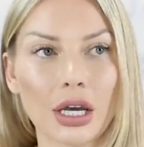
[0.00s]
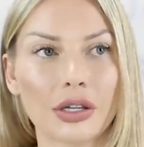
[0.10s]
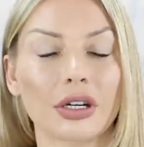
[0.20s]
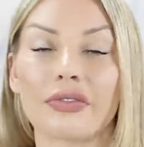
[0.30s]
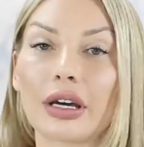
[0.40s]

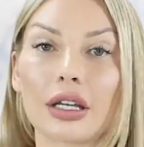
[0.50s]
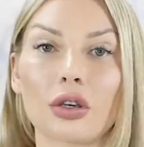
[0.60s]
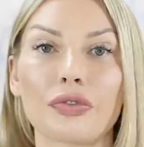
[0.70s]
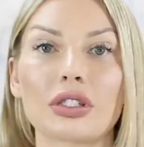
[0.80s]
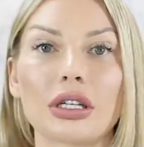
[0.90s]
They're inviting you
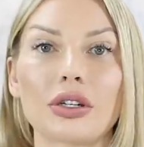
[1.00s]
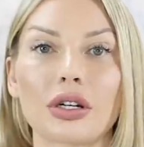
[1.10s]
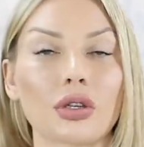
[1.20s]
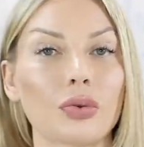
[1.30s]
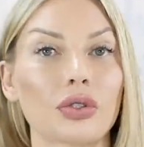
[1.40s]
for dinner
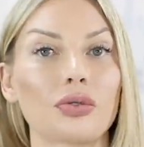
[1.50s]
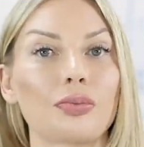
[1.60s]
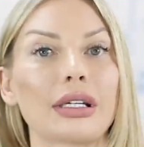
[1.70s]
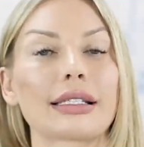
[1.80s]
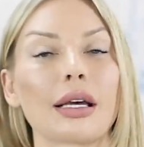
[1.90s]
and you want to
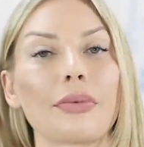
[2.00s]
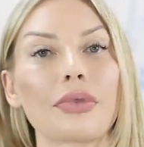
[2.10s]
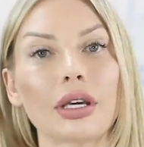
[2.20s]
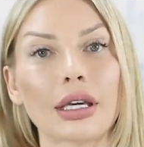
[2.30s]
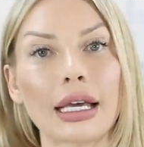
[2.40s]
bring
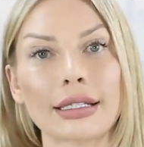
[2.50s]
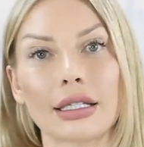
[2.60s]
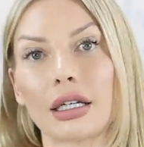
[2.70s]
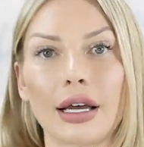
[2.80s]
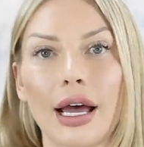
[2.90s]
something as
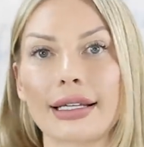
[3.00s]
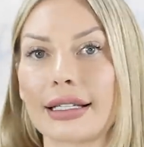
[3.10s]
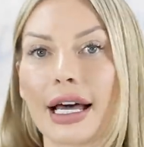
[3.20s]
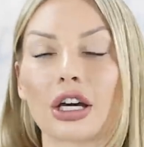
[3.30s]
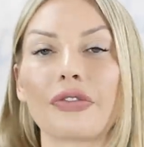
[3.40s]
a
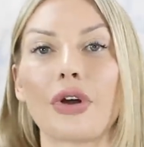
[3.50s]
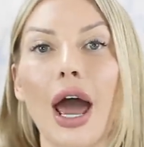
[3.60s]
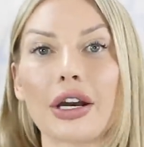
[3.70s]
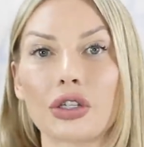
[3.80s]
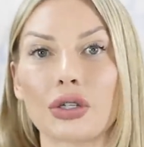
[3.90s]
lack of
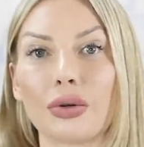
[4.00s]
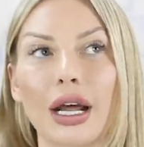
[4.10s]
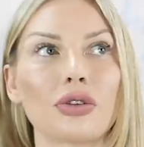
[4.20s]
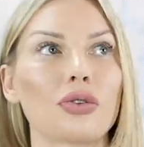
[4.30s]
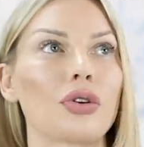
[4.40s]
gratitude,
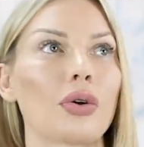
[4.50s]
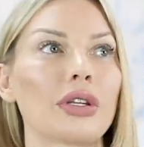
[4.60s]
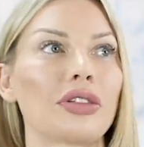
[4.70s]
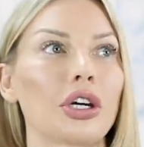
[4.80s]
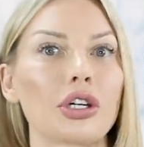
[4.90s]
and you know
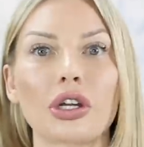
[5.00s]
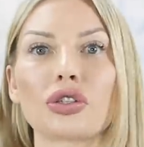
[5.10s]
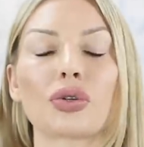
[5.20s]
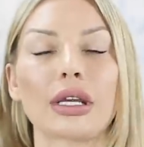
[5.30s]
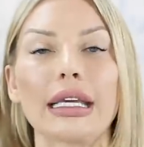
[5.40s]
that they're not
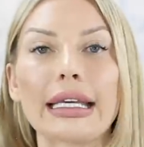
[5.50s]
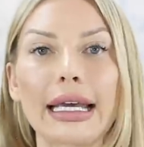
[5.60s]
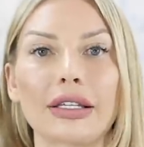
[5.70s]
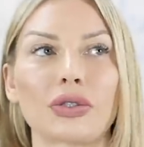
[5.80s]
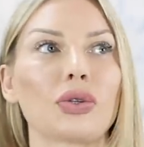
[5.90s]

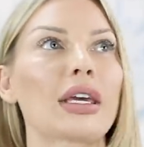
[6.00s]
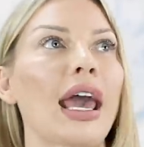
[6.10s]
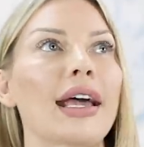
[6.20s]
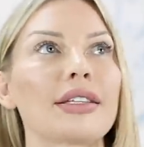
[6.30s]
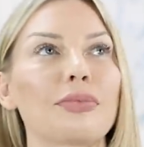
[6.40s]
drinking, so you
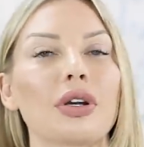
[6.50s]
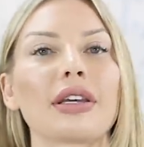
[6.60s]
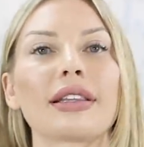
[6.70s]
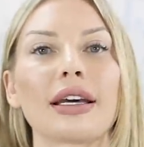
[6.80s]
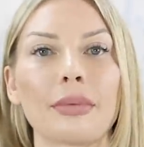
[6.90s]
can't
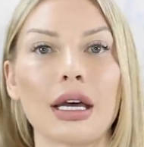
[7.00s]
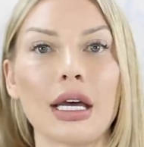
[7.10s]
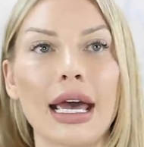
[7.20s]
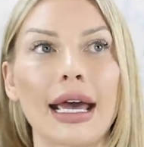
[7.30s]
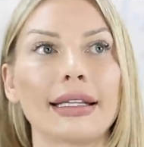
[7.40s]
bring them
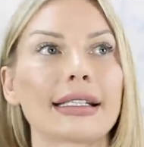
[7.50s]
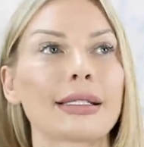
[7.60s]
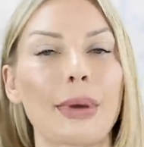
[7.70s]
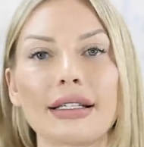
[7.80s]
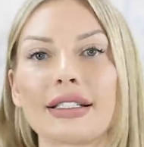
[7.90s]
an
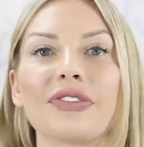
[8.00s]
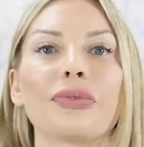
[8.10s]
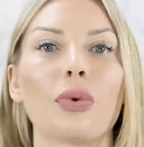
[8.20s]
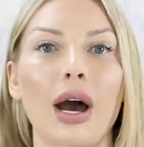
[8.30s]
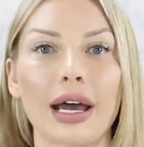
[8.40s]
expensive
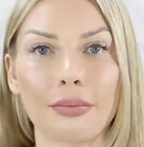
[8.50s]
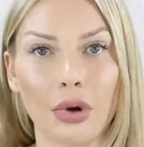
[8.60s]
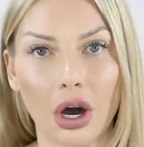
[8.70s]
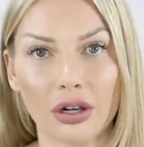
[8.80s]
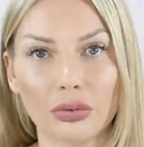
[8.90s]
wine
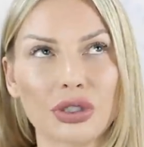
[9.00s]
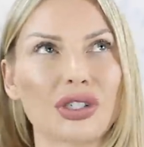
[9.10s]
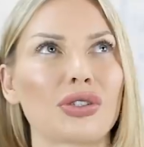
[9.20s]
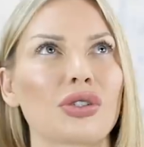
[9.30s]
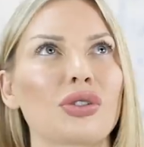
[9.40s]
bottle, which
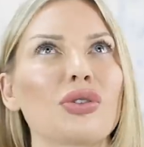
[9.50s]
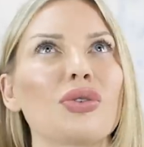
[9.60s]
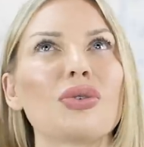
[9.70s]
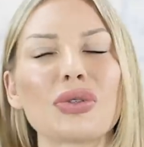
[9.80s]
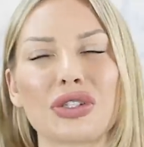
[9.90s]
is
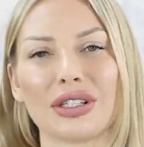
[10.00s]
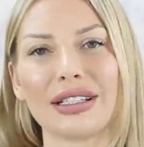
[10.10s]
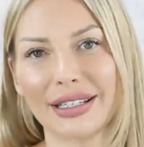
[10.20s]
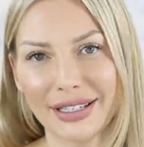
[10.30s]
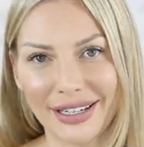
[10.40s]

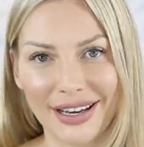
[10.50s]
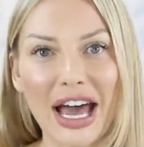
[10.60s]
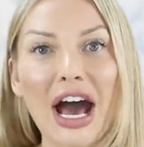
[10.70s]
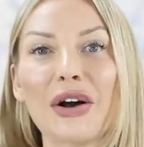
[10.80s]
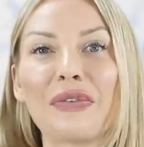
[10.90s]
usually
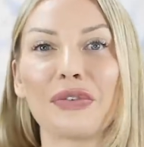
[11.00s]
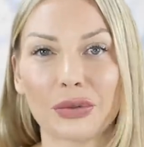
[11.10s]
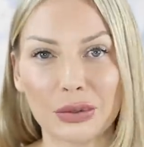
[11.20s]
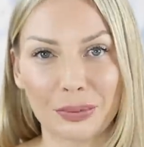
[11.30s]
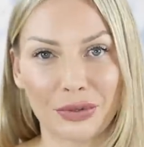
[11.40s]
a
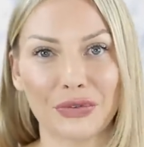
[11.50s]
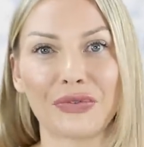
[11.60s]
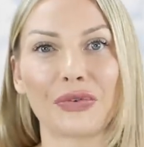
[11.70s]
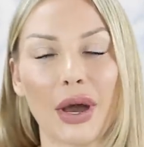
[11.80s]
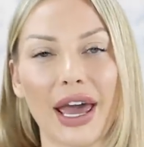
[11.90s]

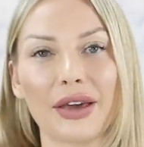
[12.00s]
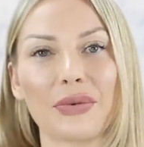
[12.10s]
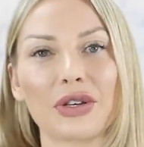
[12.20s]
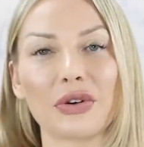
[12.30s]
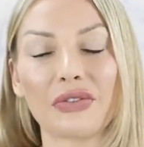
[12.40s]
foolproof way
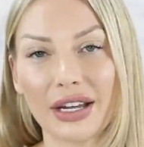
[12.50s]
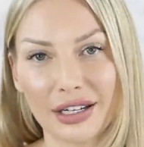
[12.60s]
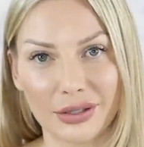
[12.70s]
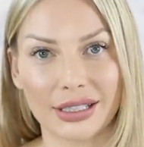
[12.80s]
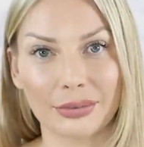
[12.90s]
when you're
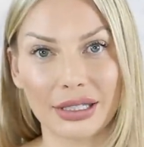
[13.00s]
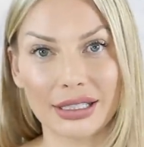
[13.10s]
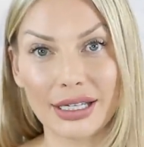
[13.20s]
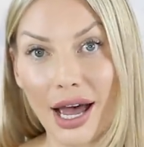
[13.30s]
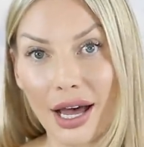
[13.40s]
invited to
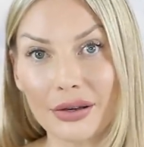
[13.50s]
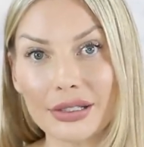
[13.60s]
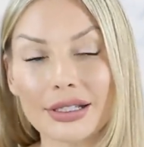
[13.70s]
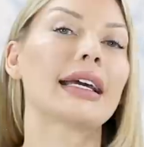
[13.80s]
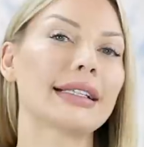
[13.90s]
somebody's
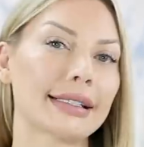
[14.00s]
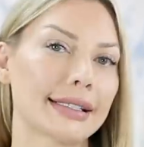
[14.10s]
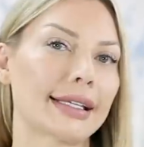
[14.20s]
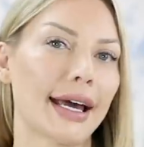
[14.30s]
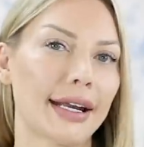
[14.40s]
house.
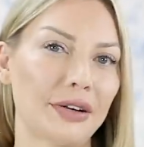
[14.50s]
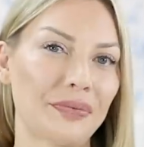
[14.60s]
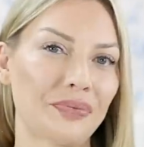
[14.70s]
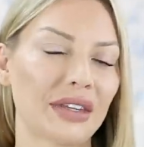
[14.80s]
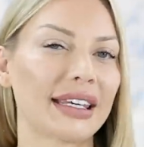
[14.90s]
Instead,
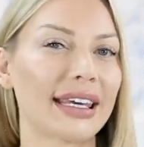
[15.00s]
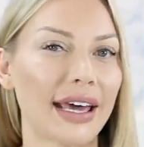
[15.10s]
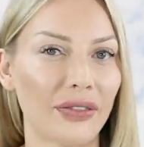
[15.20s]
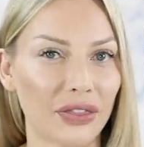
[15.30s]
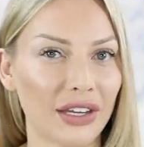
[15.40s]

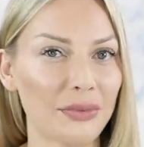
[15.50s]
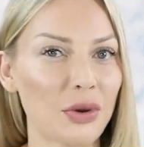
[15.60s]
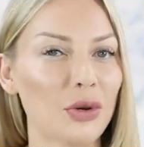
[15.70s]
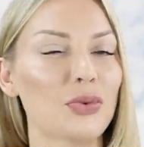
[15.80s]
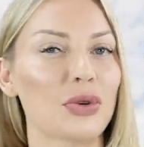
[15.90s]
get them
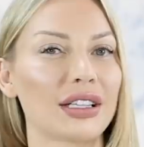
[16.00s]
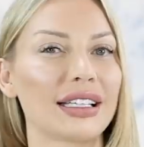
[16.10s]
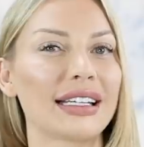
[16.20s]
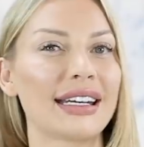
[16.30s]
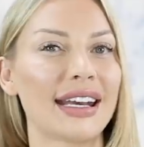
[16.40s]
a
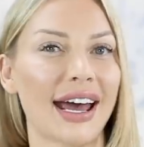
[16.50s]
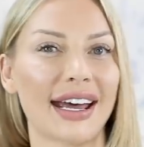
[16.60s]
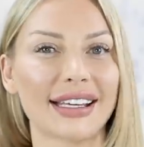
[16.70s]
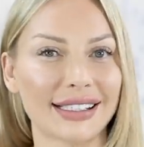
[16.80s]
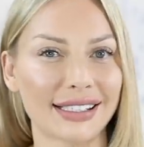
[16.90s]
really
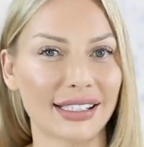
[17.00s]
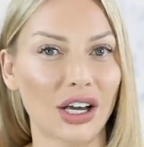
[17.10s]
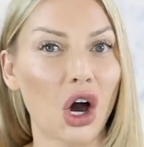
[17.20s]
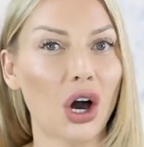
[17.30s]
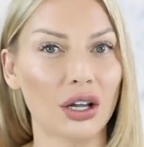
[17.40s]
nice
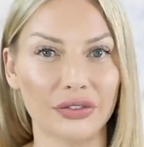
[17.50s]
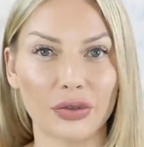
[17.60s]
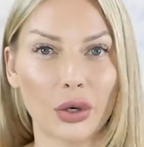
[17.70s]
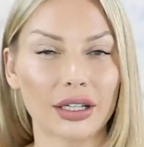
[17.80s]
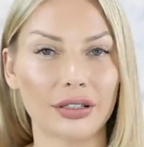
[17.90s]
olive
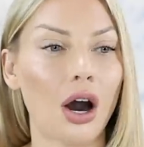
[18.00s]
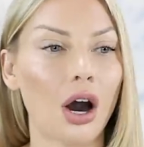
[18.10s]
oil.